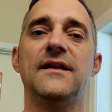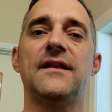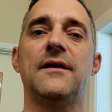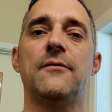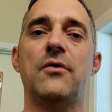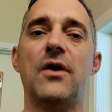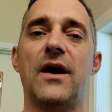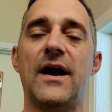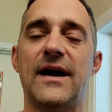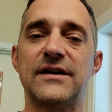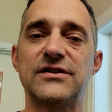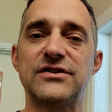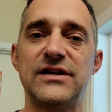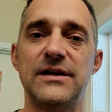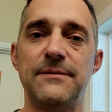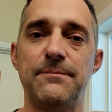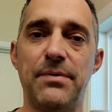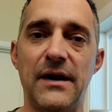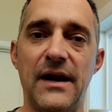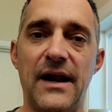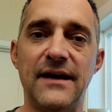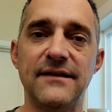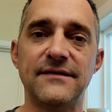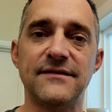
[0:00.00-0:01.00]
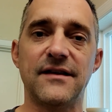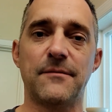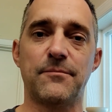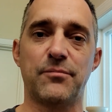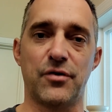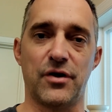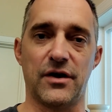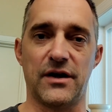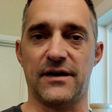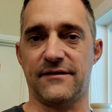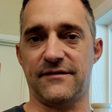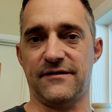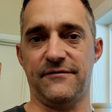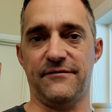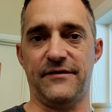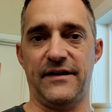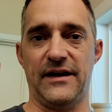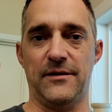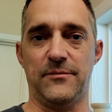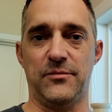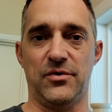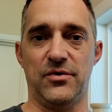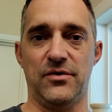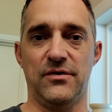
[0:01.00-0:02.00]
there were actually plastic products
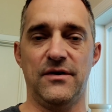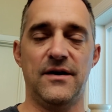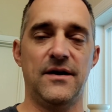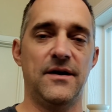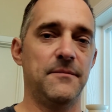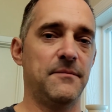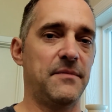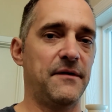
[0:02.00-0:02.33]
available.